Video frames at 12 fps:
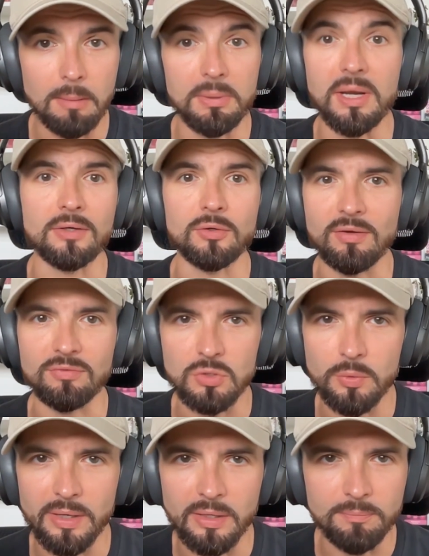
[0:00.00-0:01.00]
But not
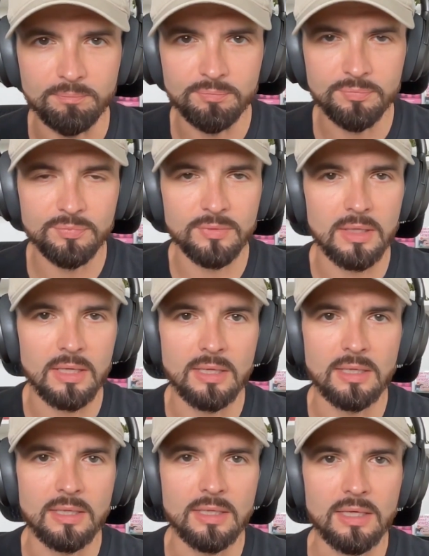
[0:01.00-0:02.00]
GraphQL.
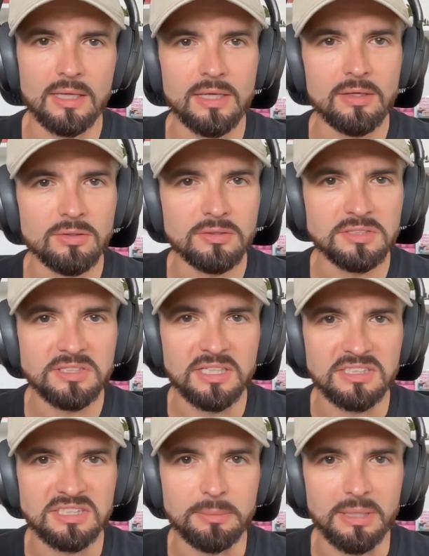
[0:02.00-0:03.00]
Here's
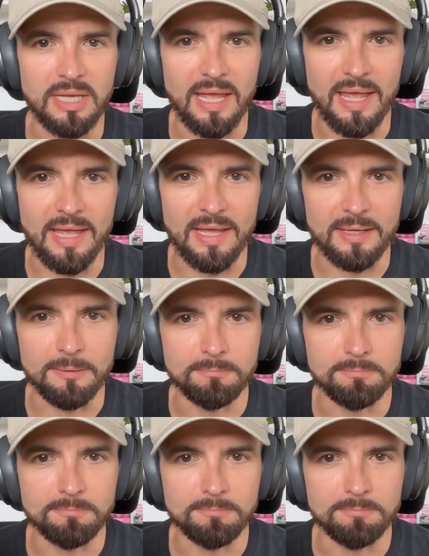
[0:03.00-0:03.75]
Exhibit A,